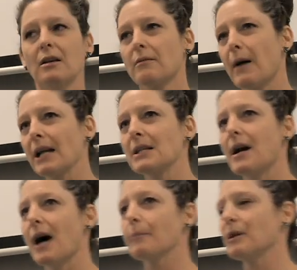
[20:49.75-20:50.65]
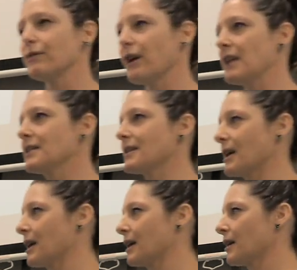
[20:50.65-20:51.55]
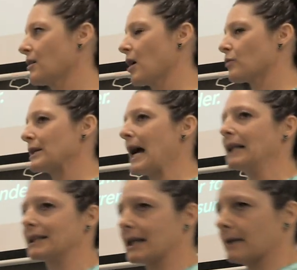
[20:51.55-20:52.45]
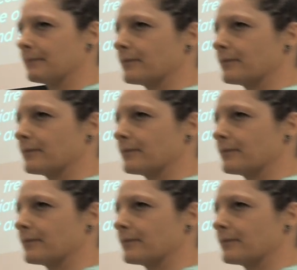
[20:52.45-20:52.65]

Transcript: You might not be facing a reality.